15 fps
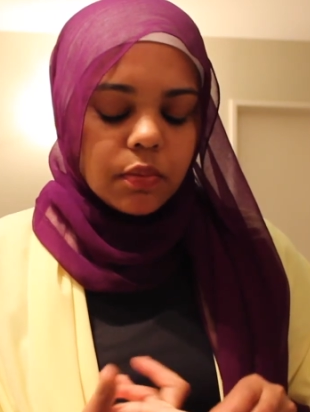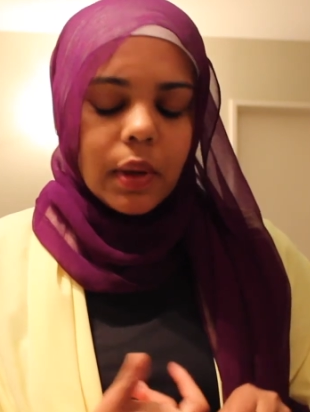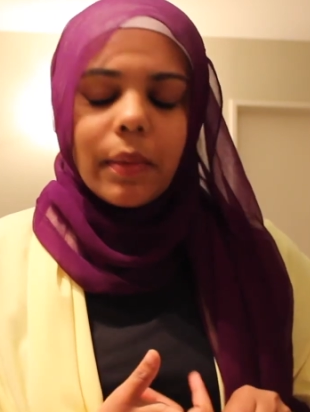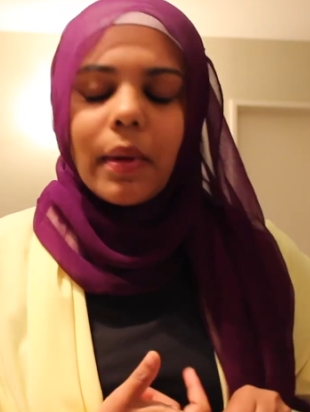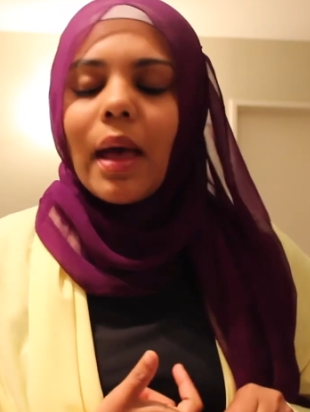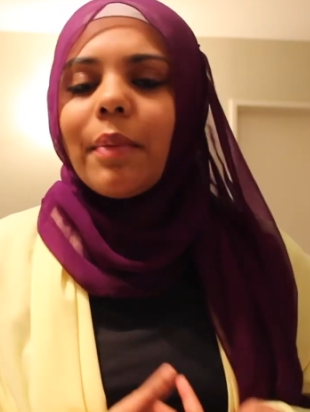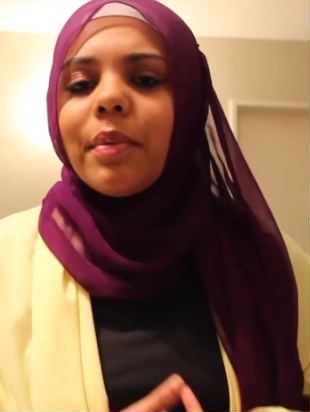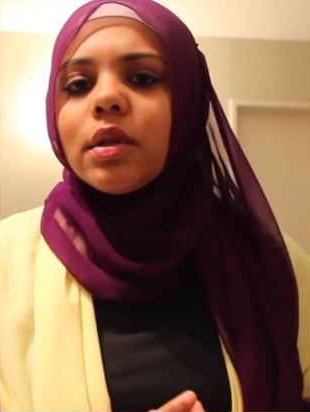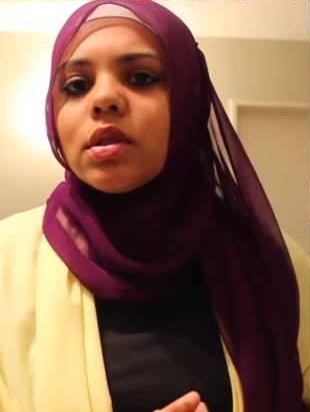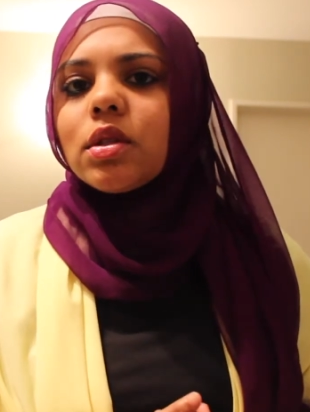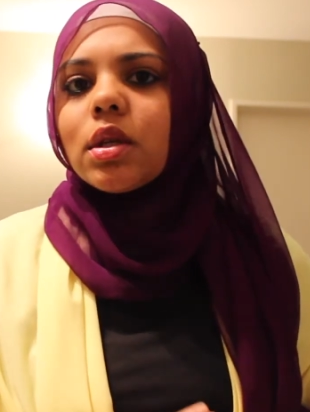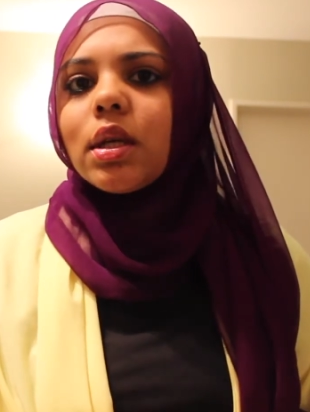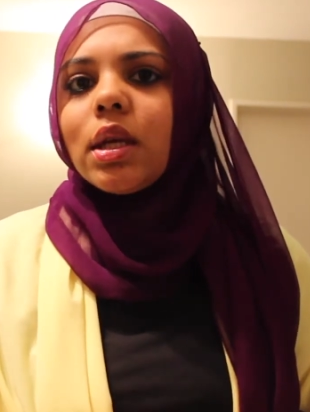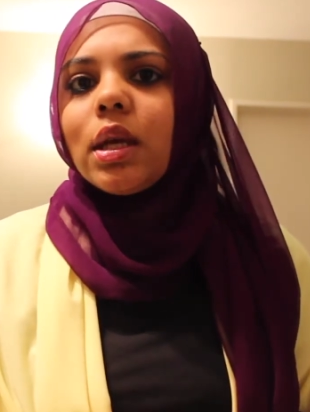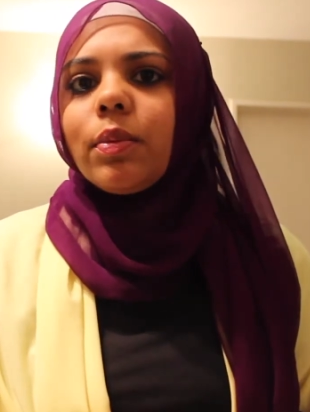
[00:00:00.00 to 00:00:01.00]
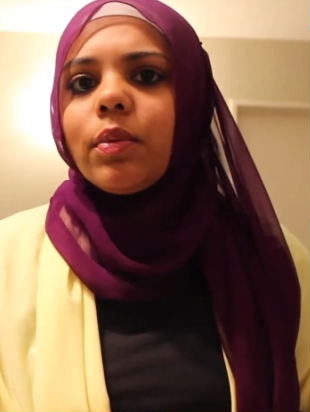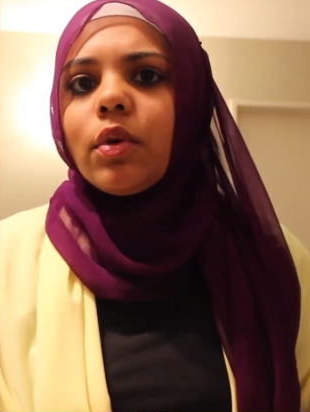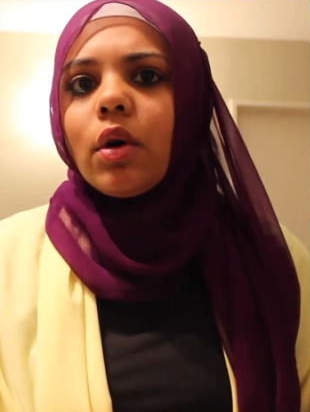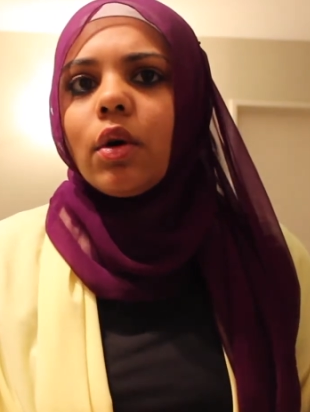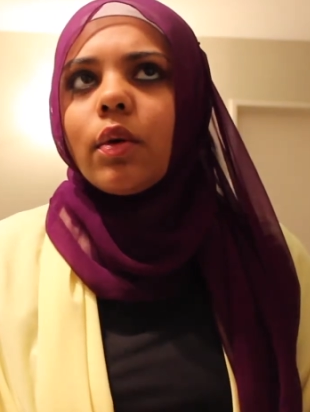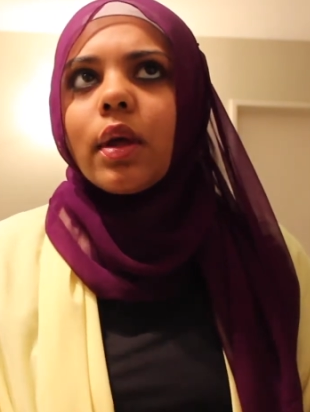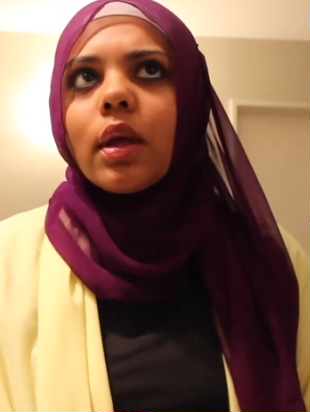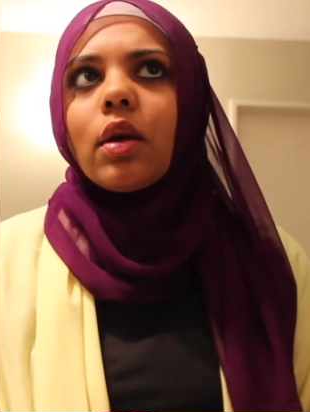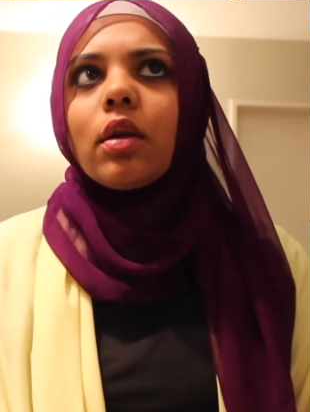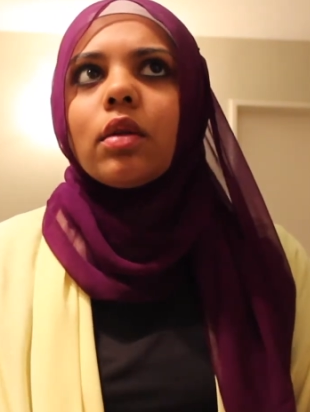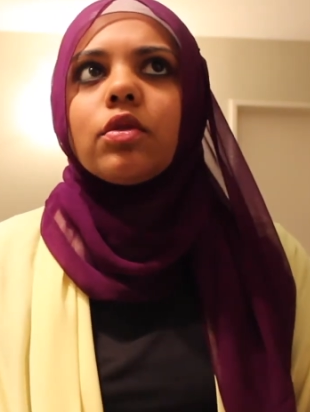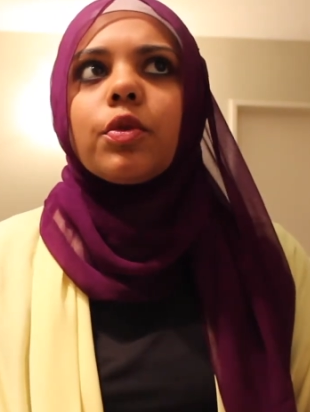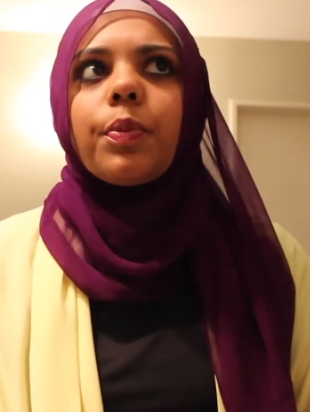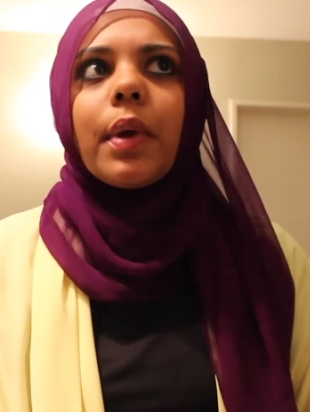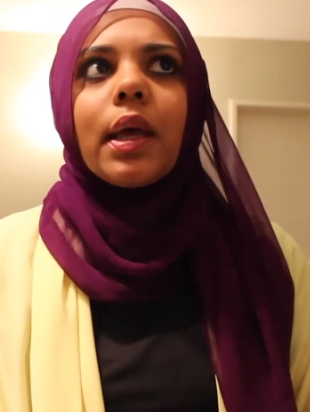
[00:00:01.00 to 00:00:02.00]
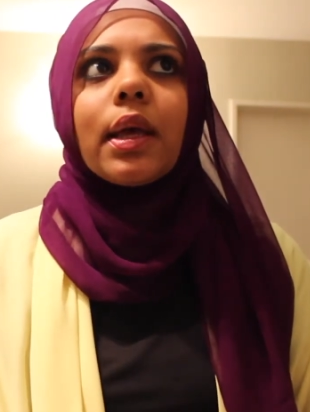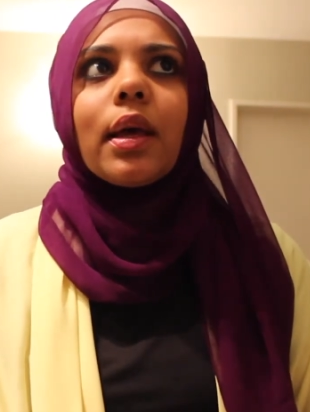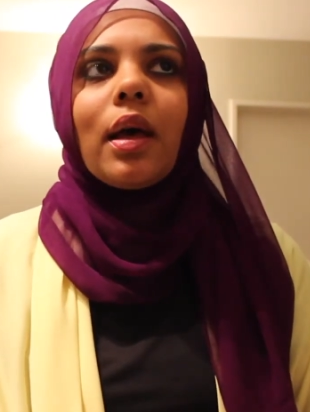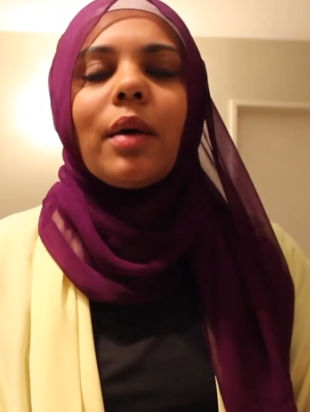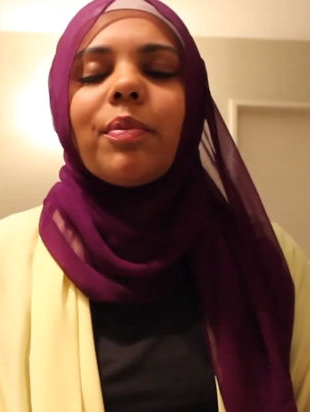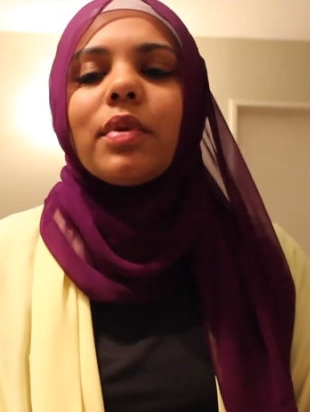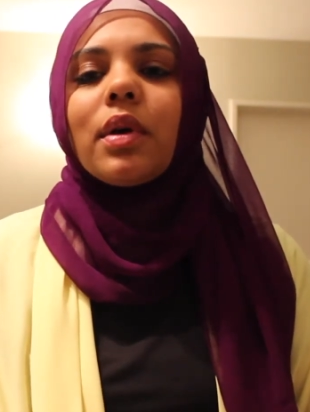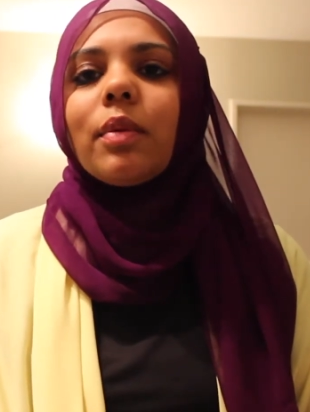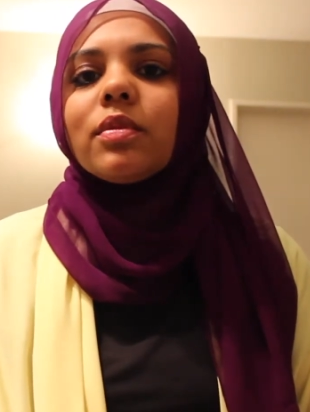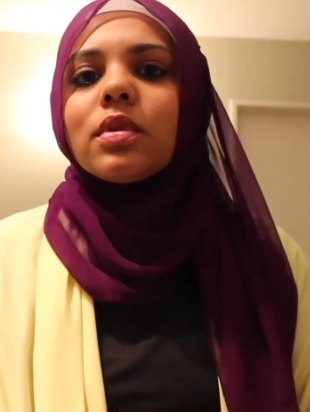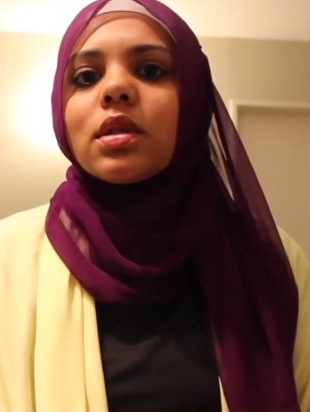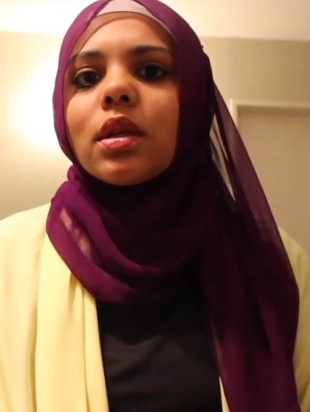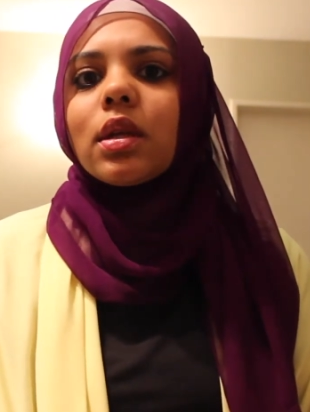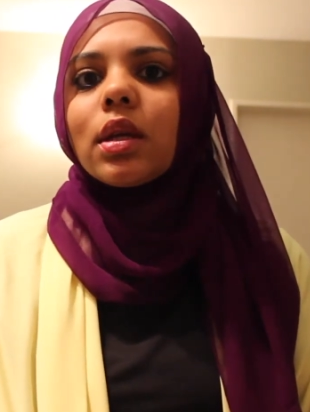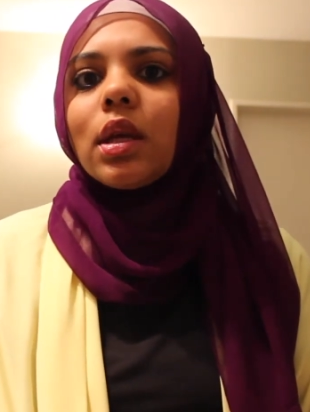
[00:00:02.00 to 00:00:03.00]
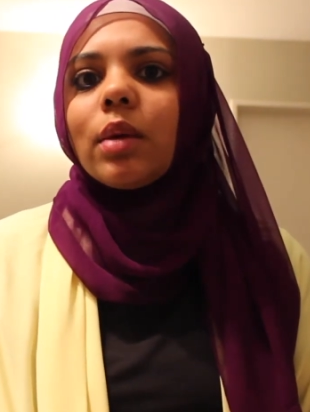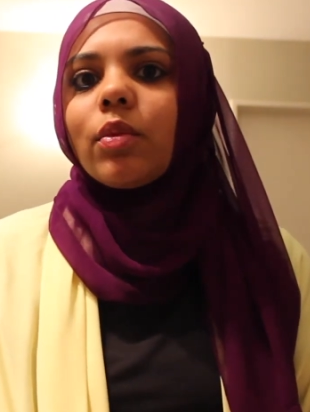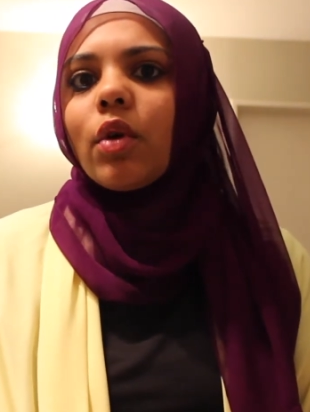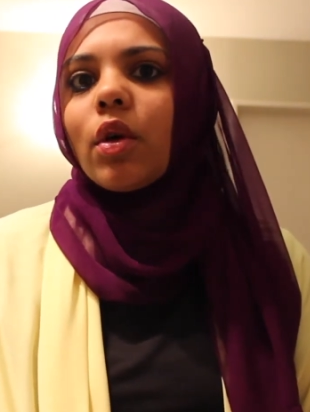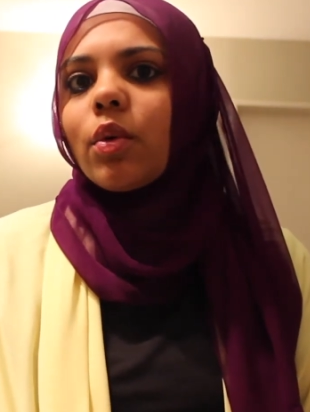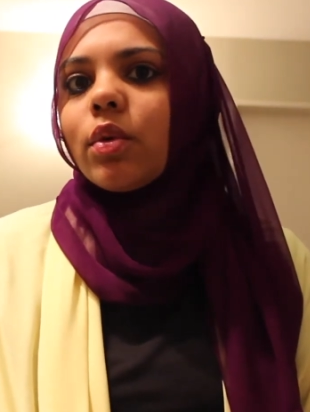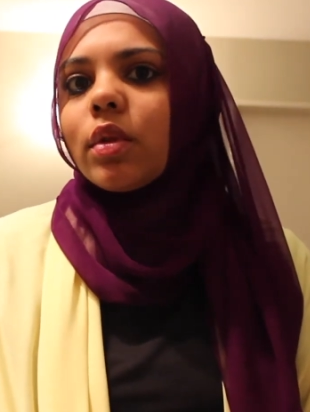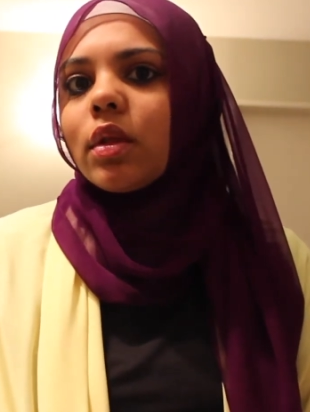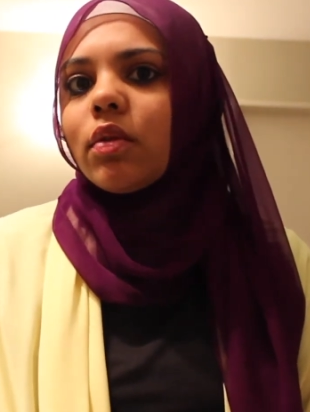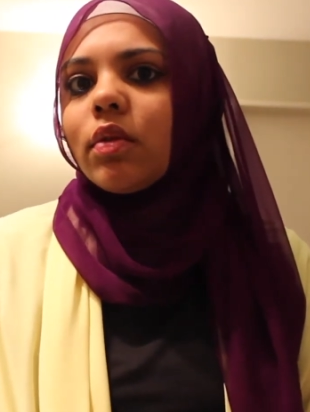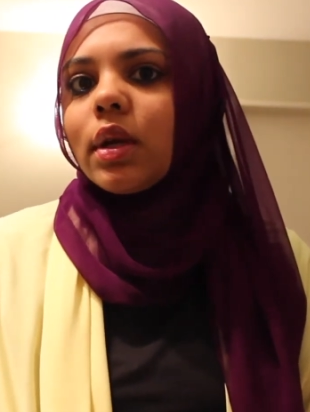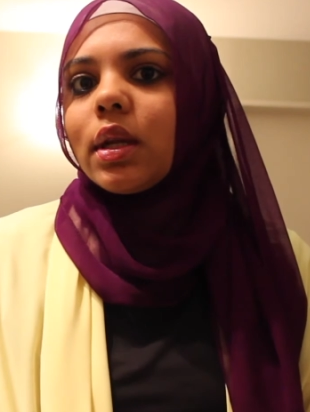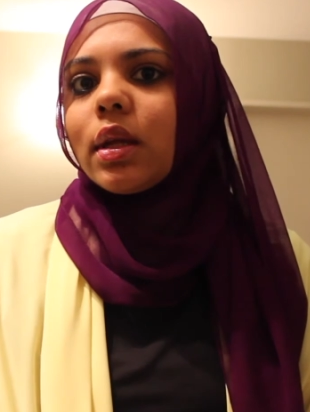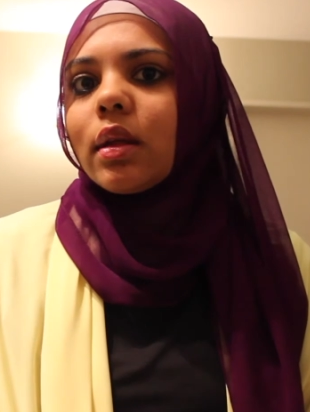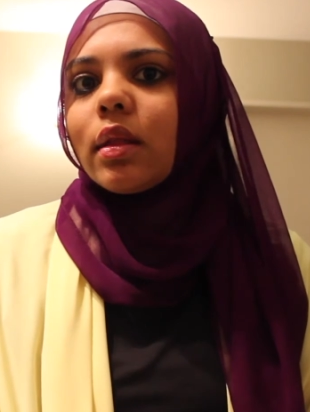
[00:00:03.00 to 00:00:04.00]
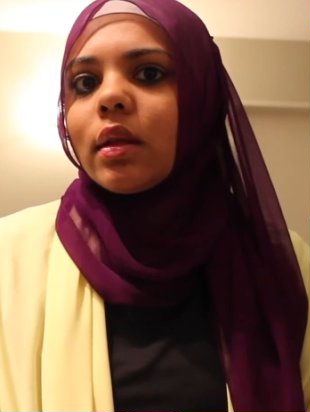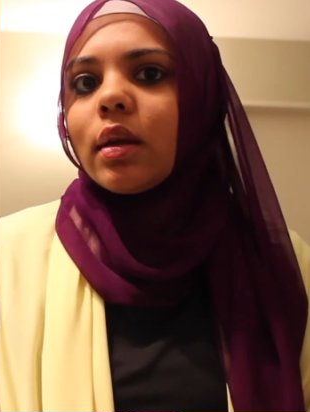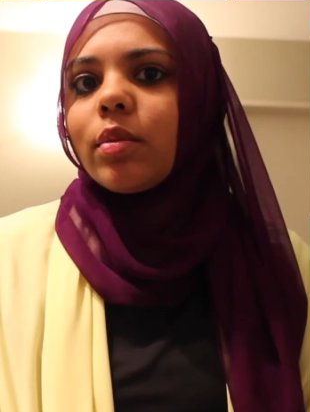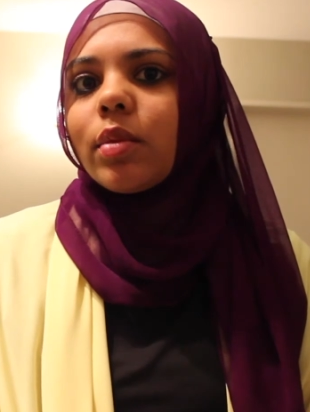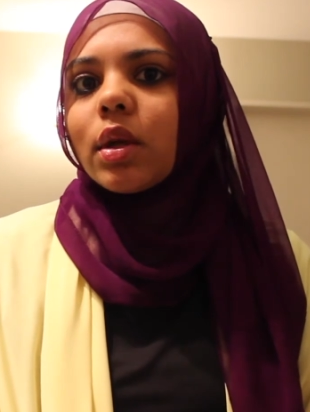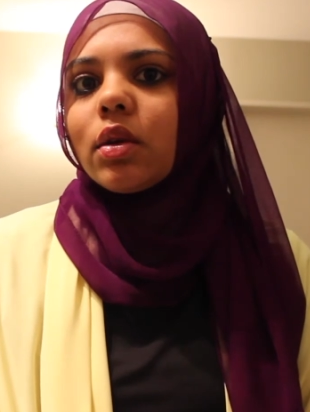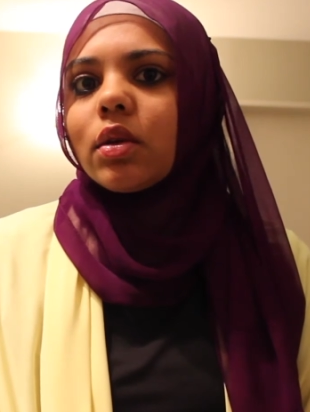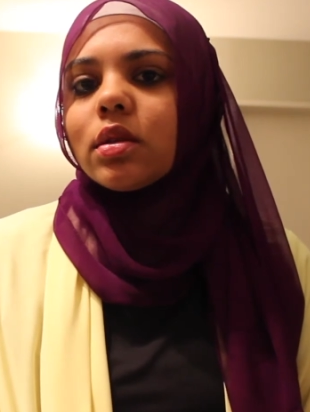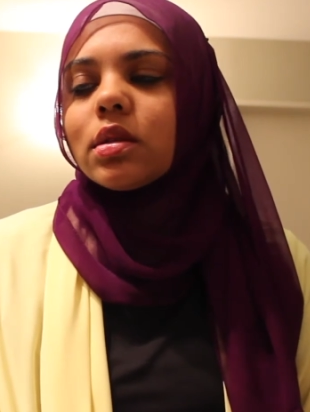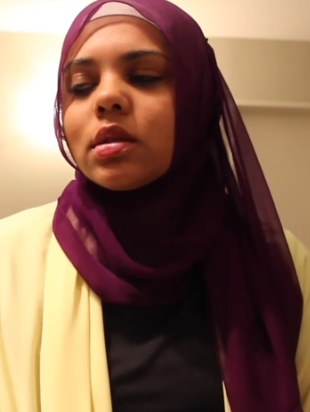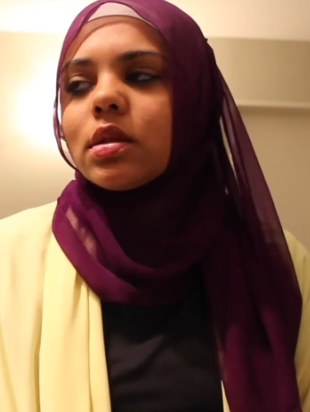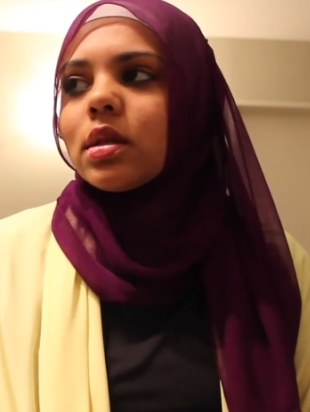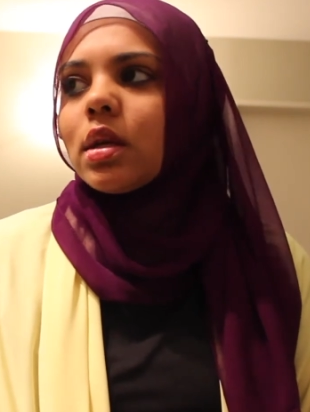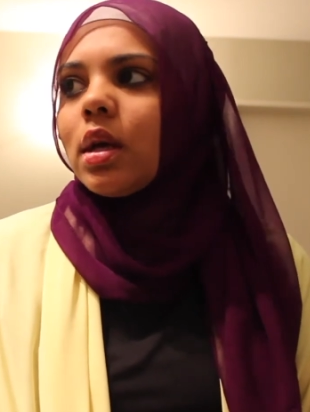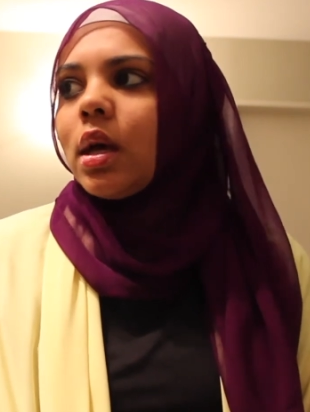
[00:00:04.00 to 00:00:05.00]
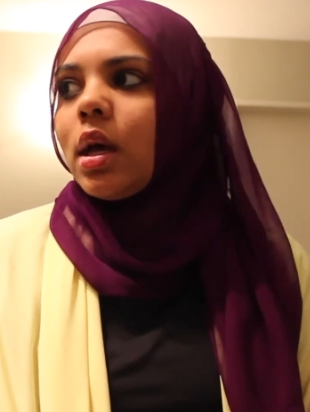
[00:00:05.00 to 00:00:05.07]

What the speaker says: my habit to keep going and to pick up, I'm still going to keep going with the reading thing, because